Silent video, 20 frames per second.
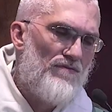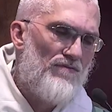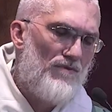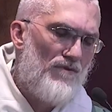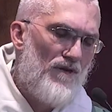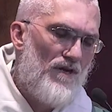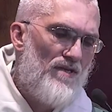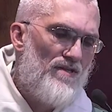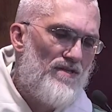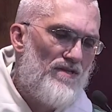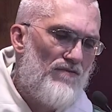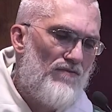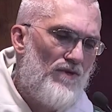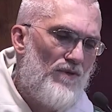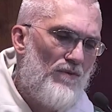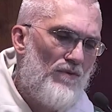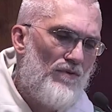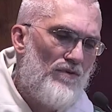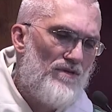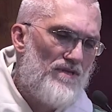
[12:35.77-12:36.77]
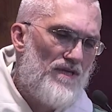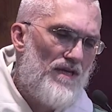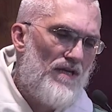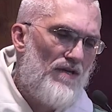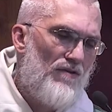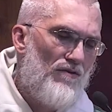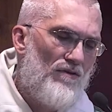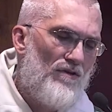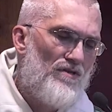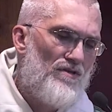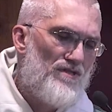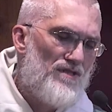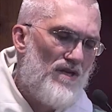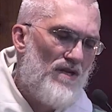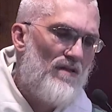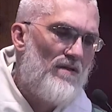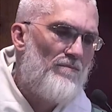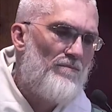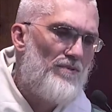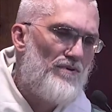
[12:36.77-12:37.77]
of grace if we will take her in
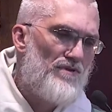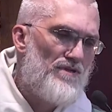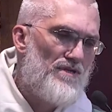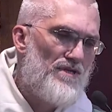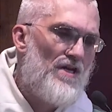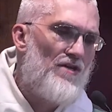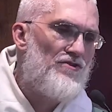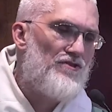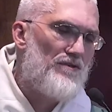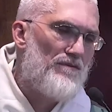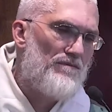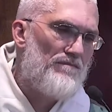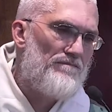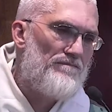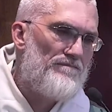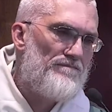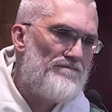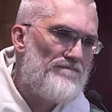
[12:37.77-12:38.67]
solemn procession.